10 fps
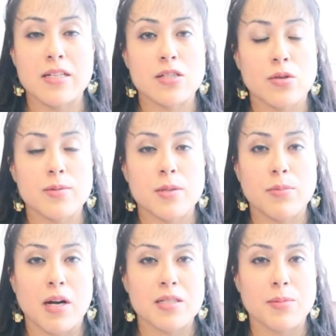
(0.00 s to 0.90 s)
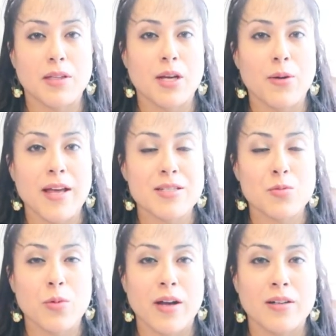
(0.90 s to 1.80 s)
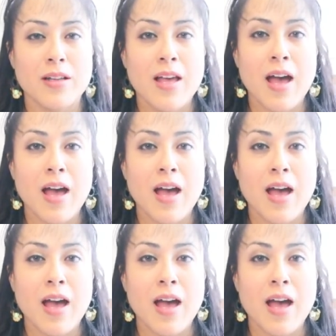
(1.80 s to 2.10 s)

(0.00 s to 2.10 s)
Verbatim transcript: description box below as well.